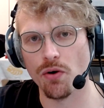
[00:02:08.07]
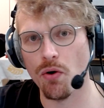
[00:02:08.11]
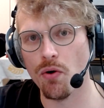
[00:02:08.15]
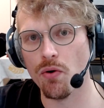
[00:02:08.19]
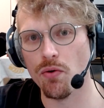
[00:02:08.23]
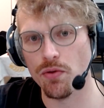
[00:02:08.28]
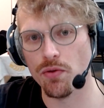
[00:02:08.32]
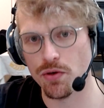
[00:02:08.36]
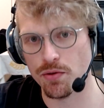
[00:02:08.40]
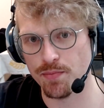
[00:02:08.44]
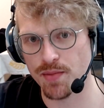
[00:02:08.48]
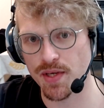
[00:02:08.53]
are
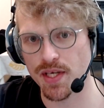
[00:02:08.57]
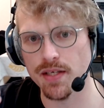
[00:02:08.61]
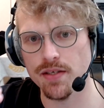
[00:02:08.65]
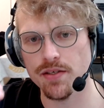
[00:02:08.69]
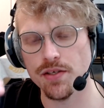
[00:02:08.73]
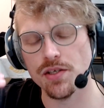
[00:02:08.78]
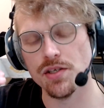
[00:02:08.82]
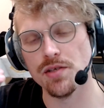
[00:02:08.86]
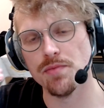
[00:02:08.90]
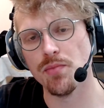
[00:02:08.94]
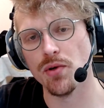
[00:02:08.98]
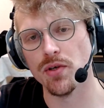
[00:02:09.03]
all their
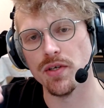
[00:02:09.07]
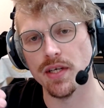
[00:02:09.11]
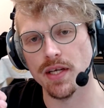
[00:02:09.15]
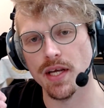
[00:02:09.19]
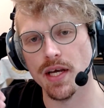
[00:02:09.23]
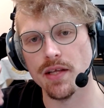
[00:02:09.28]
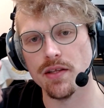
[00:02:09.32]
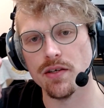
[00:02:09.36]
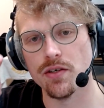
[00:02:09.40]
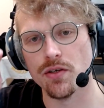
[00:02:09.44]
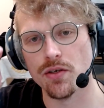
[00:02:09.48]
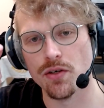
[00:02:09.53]
pieces put
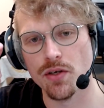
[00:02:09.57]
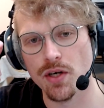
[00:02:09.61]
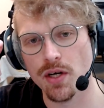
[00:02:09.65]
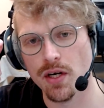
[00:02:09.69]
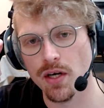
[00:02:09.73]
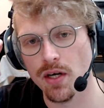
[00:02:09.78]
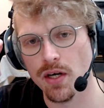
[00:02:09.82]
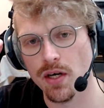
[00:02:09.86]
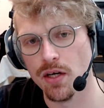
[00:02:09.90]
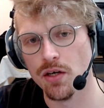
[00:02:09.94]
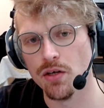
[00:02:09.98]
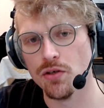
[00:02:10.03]
together
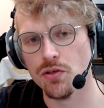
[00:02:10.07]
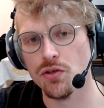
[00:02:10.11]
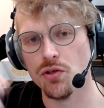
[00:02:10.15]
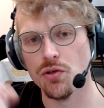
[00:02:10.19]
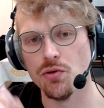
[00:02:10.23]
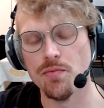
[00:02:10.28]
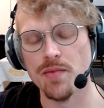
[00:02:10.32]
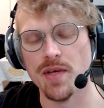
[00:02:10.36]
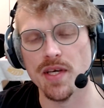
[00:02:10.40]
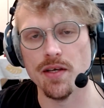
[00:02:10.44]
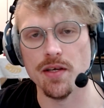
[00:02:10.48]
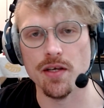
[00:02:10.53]

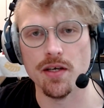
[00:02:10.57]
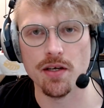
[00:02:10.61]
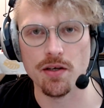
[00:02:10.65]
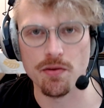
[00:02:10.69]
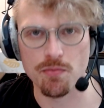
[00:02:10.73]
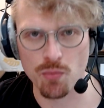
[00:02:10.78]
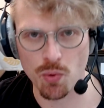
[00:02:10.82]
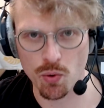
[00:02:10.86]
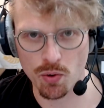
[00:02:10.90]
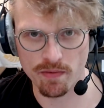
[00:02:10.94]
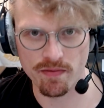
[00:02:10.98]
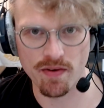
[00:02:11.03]
to be
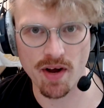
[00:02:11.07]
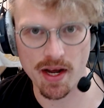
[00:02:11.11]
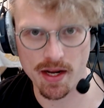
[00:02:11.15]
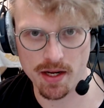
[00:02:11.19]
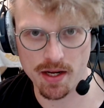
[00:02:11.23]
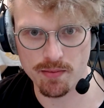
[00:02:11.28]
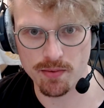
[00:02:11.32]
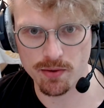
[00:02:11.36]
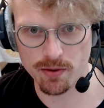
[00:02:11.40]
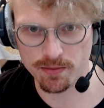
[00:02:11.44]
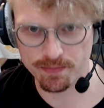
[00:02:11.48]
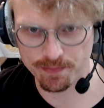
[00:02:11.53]
more
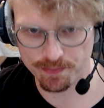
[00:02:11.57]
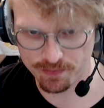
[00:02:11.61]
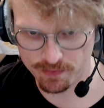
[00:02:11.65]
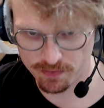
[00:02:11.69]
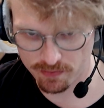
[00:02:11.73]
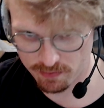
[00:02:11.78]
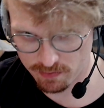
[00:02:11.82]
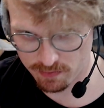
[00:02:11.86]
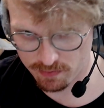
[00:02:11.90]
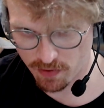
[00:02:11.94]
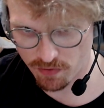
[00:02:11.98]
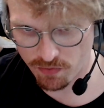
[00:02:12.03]
viable
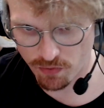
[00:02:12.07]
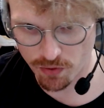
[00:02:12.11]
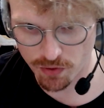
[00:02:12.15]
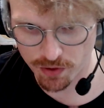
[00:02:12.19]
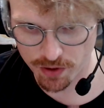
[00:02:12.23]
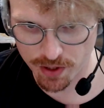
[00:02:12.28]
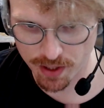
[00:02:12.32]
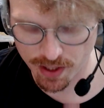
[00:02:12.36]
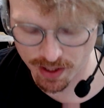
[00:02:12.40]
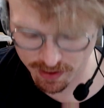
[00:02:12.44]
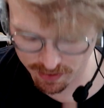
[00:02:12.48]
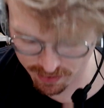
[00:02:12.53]
before
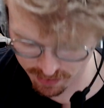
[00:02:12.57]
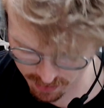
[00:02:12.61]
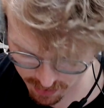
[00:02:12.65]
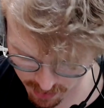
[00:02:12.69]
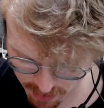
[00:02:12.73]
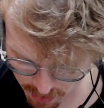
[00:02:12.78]
you get